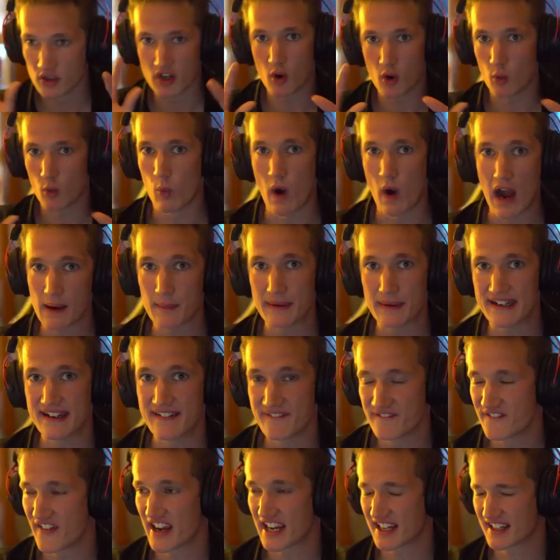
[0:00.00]
know why we
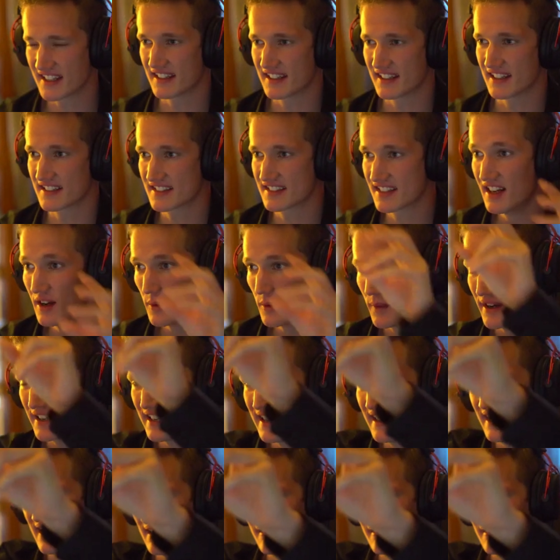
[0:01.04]
didn't think of this. We didn't